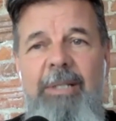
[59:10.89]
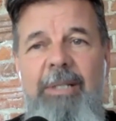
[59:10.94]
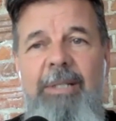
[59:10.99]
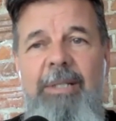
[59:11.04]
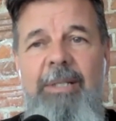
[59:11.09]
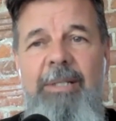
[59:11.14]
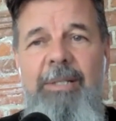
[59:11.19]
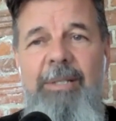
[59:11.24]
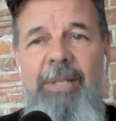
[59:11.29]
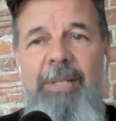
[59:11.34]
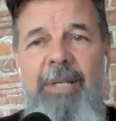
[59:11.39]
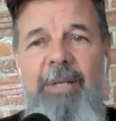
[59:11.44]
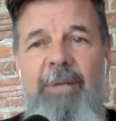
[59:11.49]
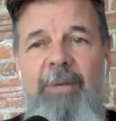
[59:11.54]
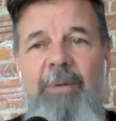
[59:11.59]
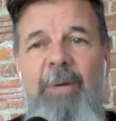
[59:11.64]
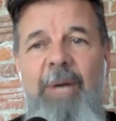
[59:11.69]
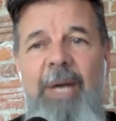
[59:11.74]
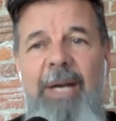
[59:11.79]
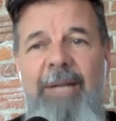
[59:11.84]
to see
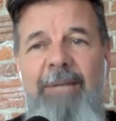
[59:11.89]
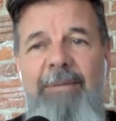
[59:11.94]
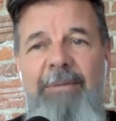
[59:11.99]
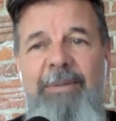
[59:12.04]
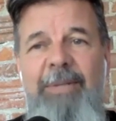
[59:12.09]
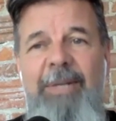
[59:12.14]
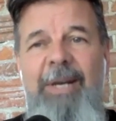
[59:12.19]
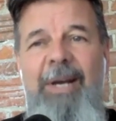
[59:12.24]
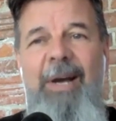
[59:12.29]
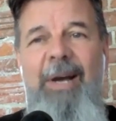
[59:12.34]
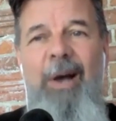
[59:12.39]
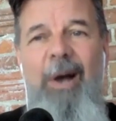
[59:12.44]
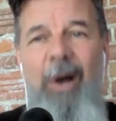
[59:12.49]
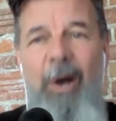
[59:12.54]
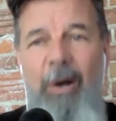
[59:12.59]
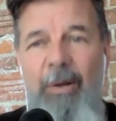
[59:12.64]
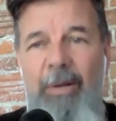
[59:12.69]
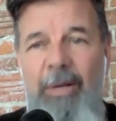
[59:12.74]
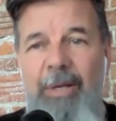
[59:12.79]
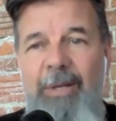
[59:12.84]
you have
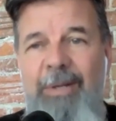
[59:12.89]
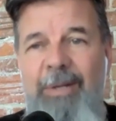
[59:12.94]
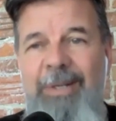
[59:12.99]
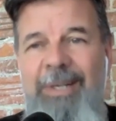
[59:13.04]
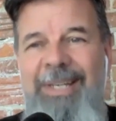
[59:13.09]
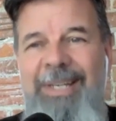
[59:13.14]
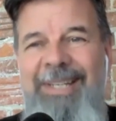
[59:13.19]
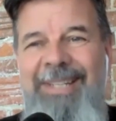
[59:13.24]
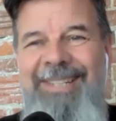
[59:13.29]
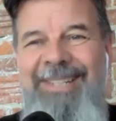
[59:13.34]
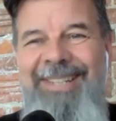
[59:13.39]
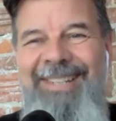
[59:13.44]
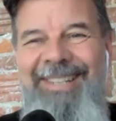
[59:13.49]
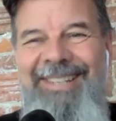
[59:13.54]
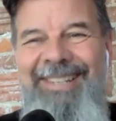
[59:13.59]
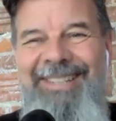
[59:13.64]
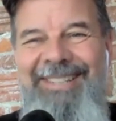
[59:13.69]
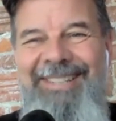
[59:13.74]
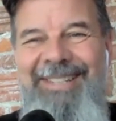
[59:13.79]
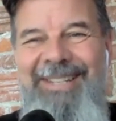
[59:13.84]
all that you need
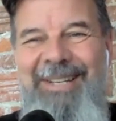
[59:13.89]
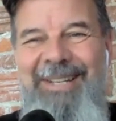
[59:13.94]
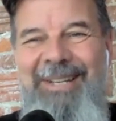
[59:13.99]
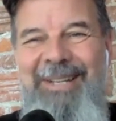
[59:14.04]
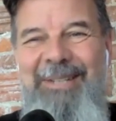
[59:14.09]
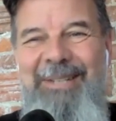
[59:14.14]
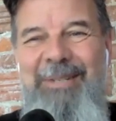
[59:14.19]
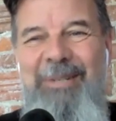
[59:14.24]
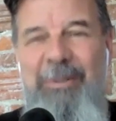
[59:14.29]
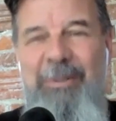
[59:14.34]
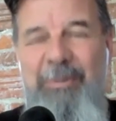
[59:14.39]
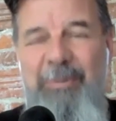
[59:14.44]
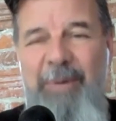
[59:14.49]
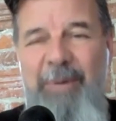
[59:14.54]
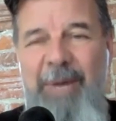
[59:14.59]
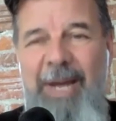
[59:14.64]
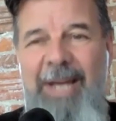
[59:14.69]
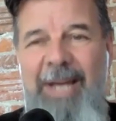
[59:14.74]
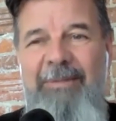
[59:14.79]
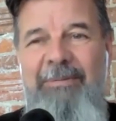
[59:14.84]
to to
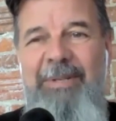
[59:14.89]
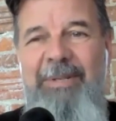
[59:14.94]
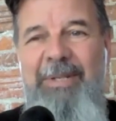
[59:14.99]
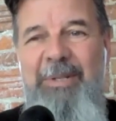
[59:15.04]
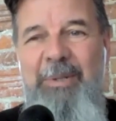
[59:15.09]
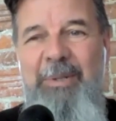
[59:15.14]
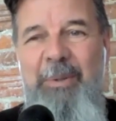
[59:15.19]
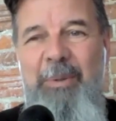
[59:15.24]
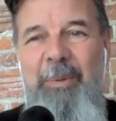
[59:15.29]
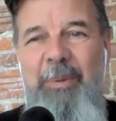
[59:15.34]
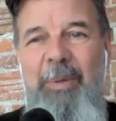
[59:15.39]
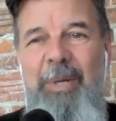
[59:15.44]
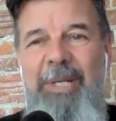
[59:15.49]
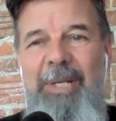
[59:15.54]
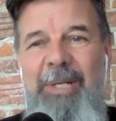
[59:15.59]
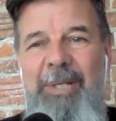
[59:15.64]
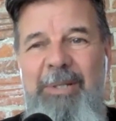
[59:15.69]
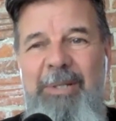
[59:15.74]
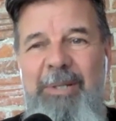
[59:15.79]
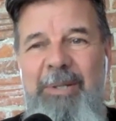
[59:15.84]
thrive and do what
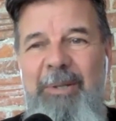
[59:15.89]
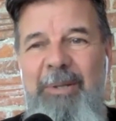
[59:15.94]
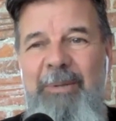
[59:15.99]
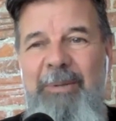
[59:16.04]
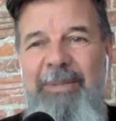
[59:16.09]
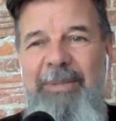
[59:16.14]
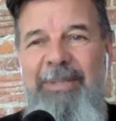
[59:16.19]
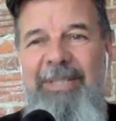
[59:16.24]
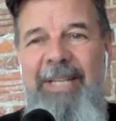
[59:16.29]
you do.